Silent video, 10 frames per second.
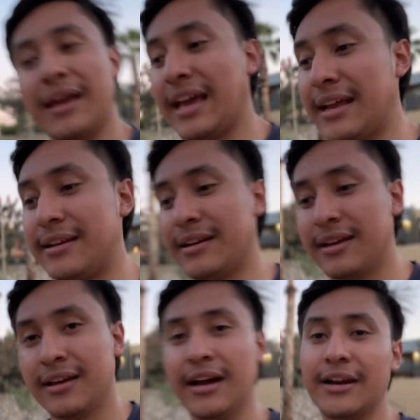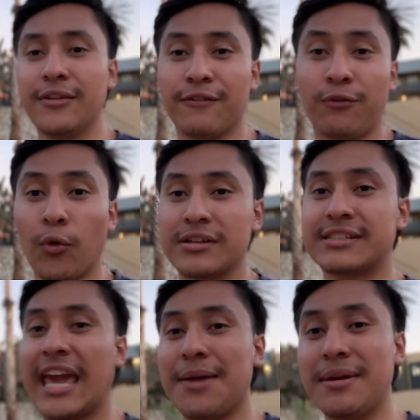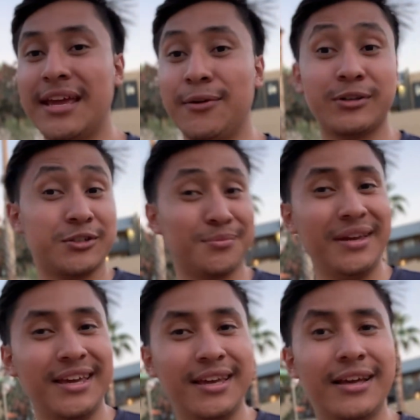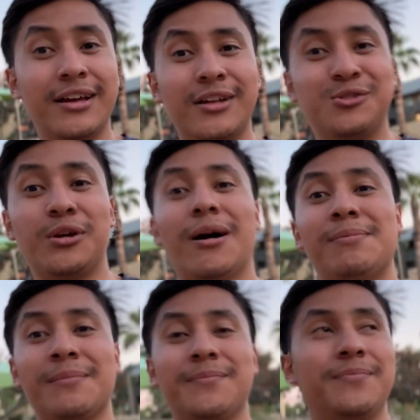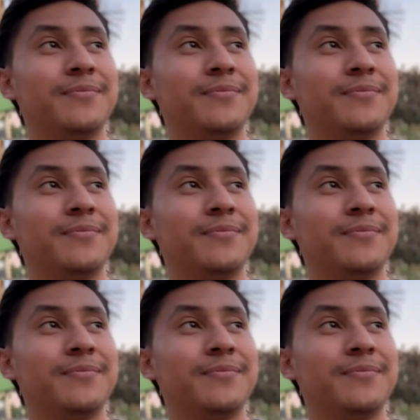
and another force came in, which was me, to help him.